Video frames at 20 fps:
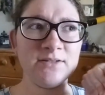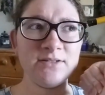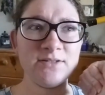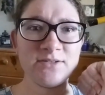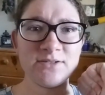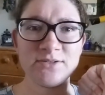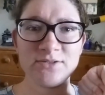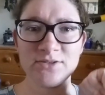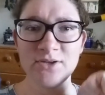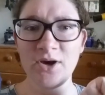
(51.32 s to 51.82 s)

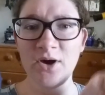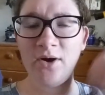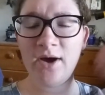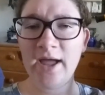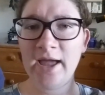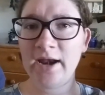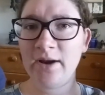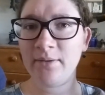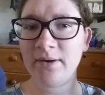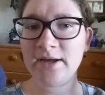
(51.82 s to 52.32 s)
So
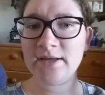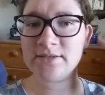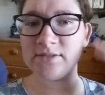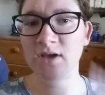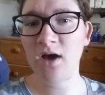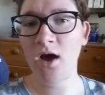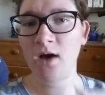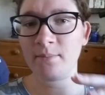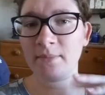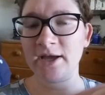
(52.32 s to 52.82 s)
anyways,
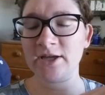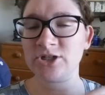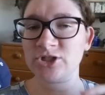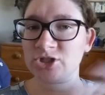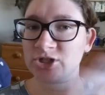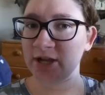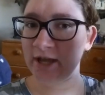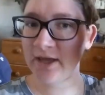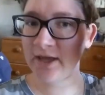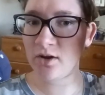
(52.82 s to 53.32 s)
on my
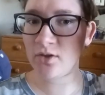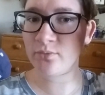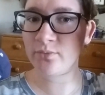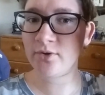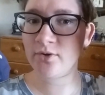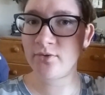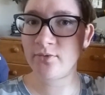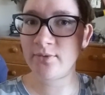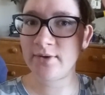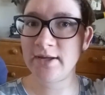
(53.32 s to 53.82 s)
channel
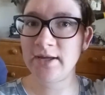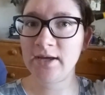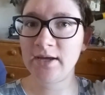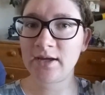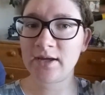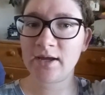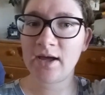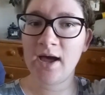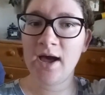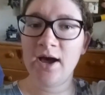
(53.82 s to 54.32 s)
real
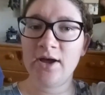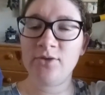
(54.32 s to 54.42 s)
quick,